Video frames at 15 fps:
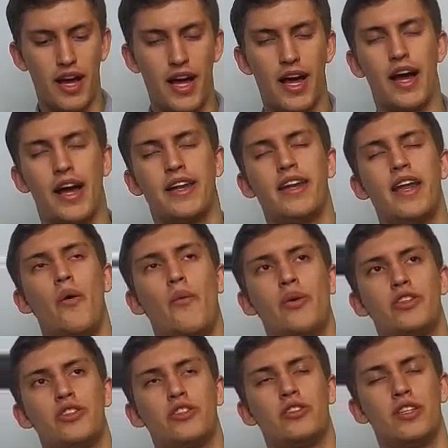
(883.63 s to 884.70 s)
And now
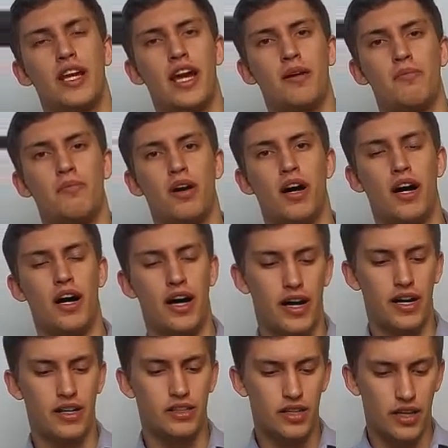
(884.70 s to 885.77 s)
we should name
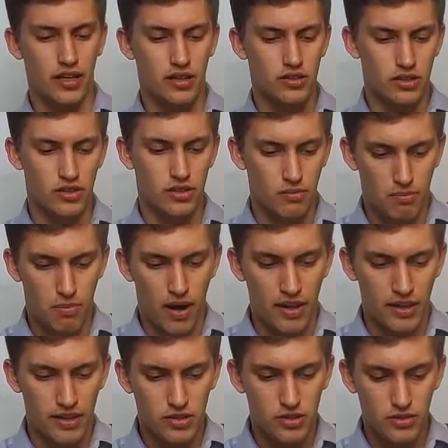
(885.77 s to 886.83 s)
the
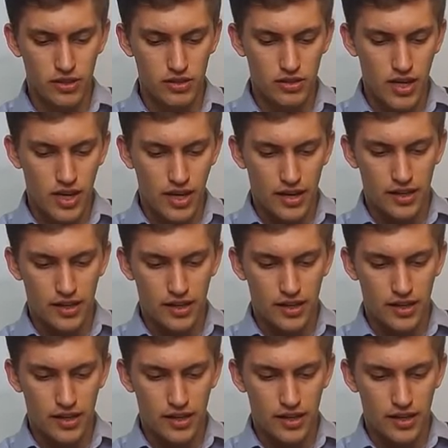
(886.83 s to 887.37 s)
path to it.